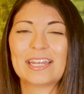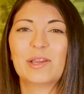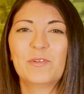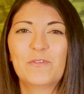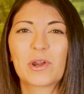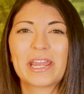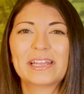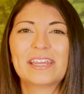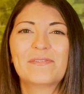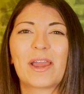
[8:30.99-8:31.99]
Now, before
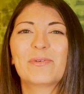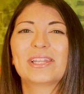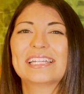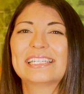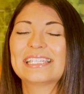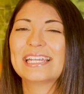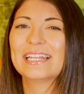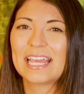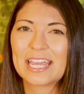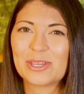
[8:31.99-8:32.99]
I leave, I would like to say
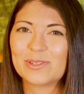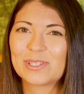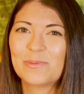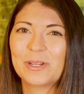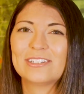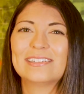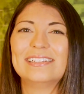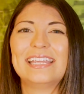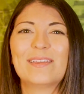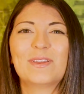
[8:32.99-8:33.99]
thank you so much to
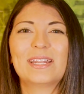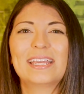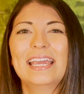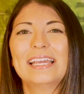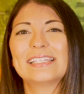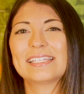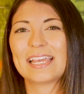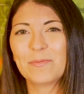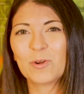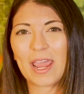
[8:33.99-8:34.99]
David,
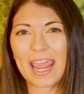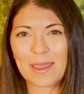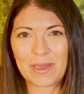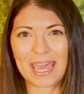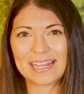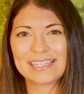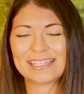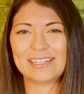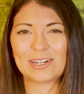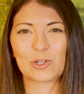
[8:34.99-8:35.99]
Cyber
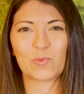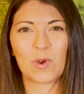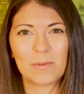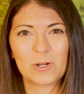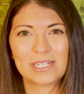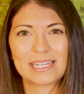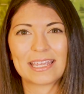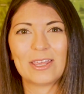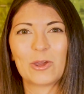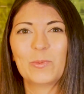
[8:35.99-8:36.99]
Apex, Dr. Robert,
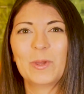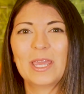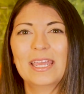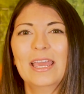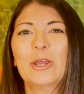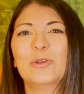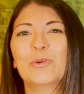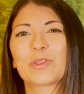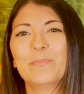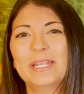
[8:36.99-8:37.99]
Guillaume,
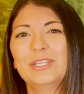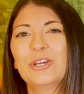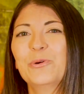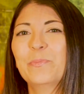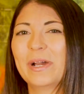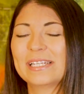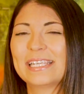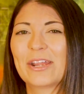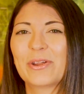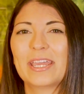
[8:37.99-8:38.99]
Northmendo,
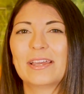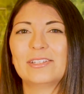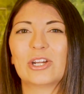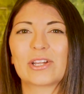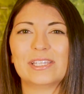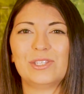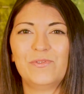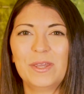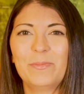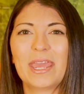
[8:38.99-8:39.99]
Bateri, Dark as
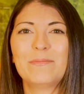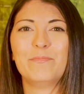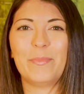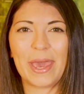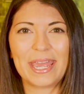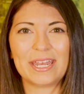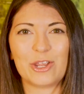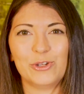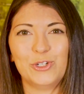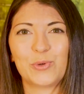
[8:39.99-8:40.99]
Vim, and Ben,
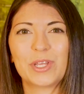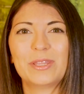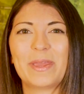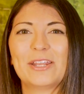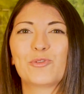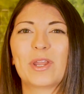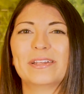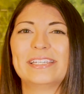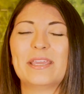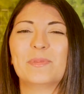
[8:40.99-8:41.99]
who joined the
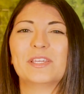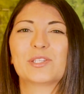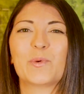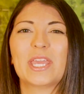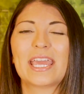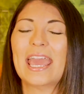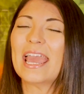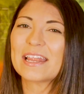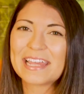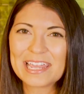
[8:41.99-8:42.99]
Patreon team this week.
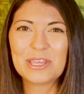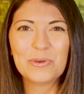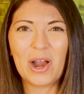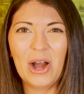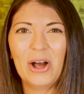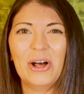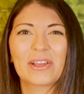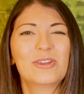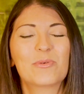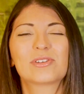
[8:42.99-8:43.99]
Thank you
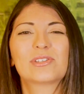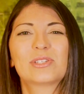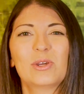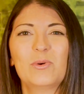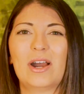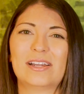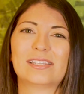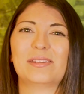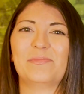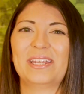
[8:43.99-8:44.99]
all. You are so
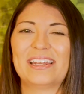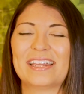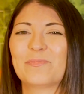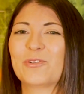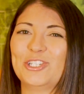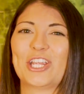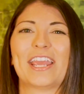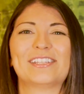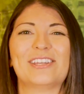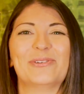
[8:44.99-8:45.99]
awesome, and I
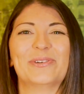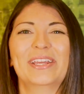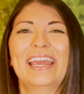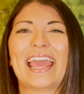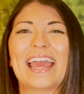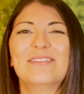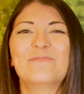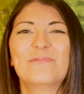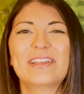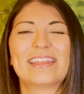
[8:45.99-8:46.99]
appreciate you.
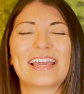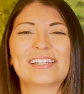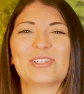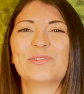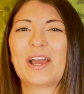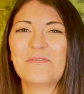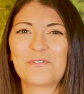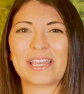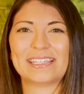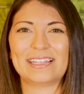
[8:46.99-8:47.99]
And with that, do not
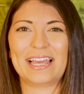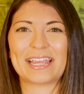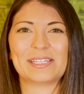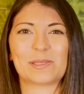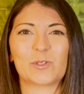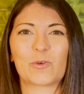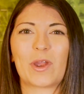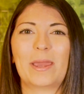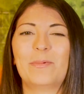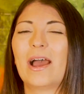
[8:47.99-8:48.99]
forget to like and
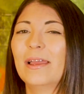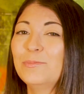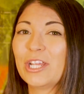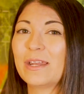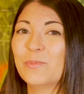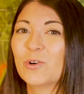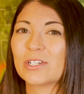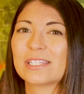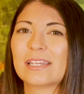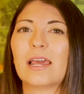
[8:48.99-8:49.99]
subscribe. I'm Shannon
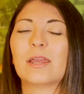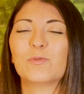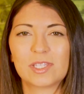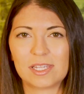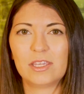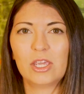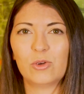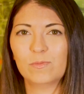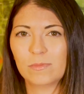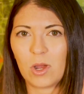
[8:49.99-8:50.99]
Morse, and I will see
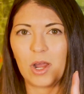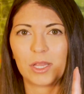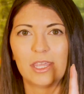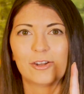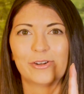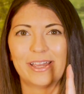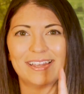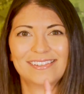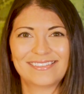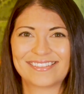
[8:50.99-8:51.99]
you on the
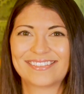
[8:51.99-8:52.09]
internet.